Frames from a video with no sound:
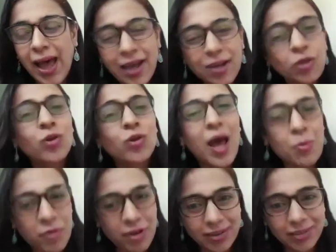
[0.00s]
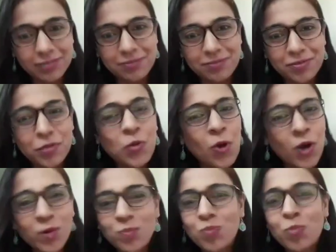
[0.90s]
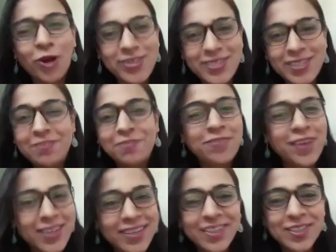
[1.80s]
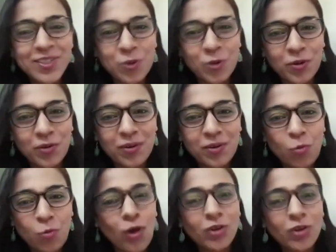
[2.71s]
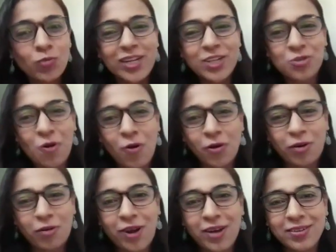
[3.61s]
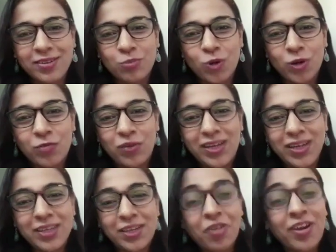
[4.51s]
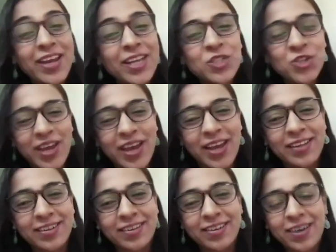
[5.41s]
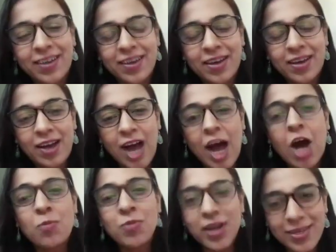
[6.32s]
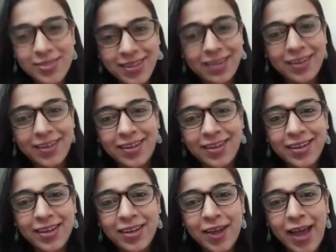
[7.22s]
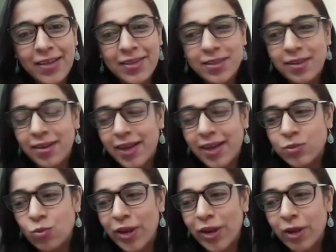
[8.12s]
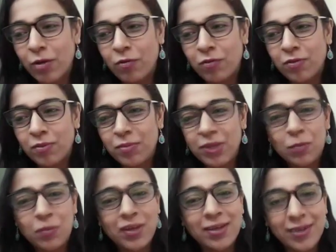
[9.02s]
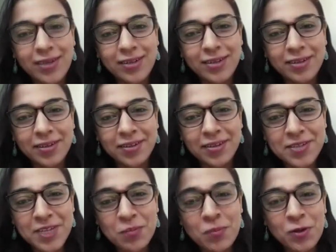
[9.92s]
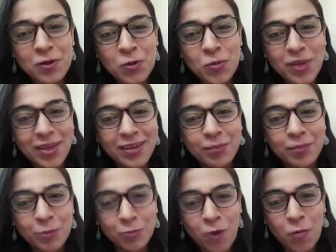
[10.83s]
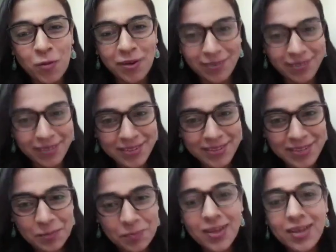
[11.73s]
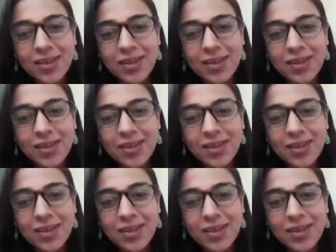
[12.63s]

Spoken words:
and collaborative, not pointing fingers on what went wrong, rather, what we can create together harmonizingly as a way of me being a leader here in the team and you being a performer here in the team.